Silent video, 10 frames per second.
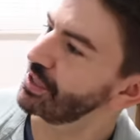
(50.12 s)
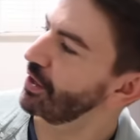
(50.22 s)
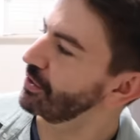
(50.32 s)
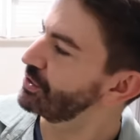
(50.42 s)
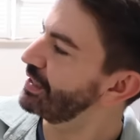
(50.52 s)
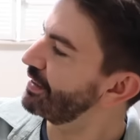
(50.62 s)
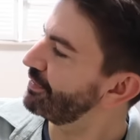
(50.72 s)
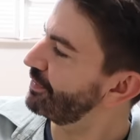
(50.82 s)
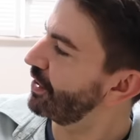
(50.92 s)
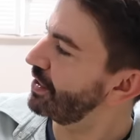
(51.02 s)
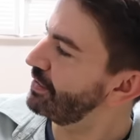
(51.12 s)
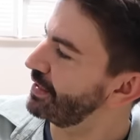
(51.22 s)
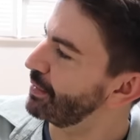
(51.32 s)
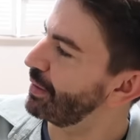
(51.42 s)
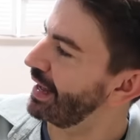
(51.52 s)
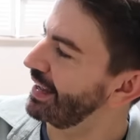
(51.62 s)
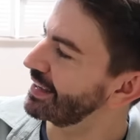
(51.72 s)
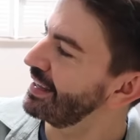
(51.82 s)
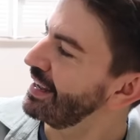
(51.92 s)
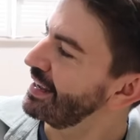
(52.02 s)
tiles. So you get five in a
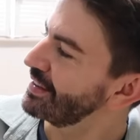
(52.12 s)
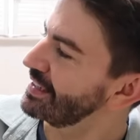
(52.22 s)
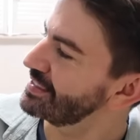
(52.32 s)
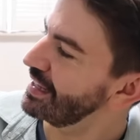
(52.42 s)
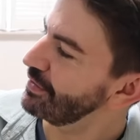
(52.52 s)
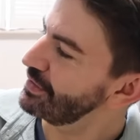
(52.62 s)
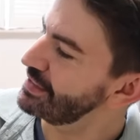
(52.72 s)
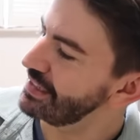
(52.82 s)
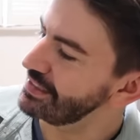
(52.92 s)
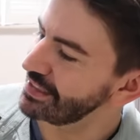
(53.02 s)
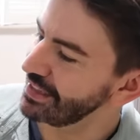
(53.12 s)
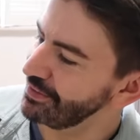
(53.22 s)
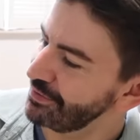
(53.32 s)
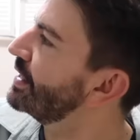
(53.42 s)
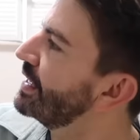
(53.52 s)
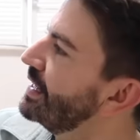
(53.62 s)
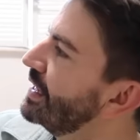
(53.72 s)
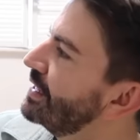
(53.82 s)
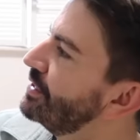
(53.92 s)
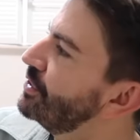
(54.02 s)
pack. They're self-adhesive,
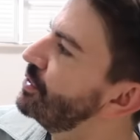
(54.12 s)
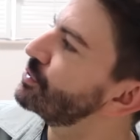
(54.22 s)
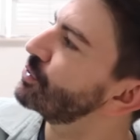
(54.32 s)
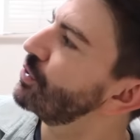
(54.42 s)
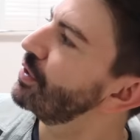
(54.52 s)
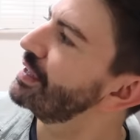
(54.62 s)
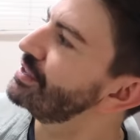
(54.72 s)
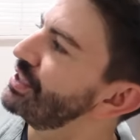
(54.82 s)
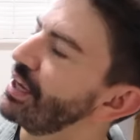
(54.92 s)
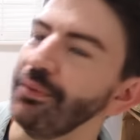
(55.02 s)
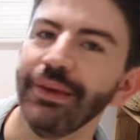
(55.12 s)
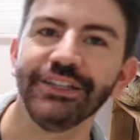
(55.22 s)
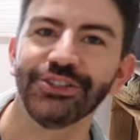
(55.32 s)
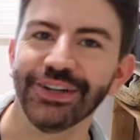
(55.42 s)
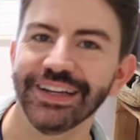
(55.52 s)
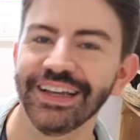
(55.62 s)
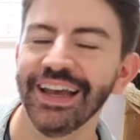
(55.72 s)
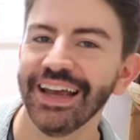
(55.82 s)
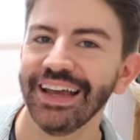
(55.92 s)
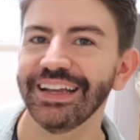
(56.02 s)
the neutral geometric,
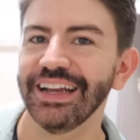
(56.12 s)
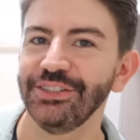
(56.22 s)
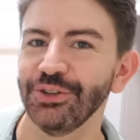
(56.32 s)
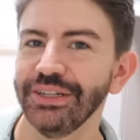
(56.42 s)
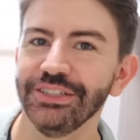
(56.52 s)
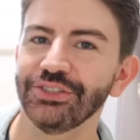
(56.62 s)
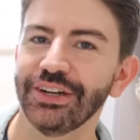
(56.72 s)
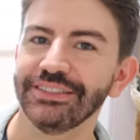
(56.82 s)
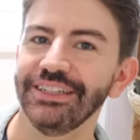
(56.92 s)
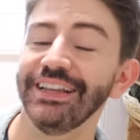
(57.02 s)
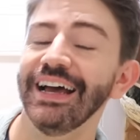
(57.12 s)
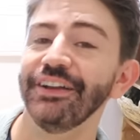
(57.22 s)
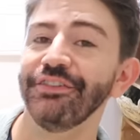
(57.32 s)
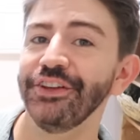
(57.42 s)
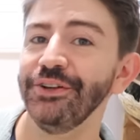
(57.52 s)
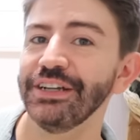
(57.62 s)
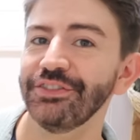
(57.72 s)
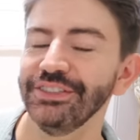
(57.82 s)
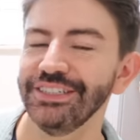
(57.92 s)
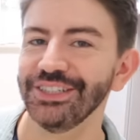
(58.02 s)
in case you're interested. And they had a few
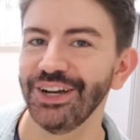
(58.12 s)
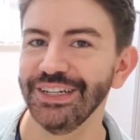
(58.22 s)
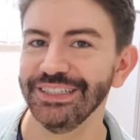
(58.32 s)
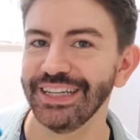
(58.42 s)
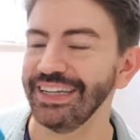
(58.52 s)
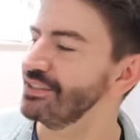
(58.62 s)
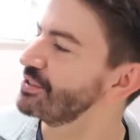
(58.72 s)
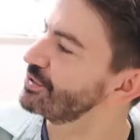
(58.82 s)
different designs in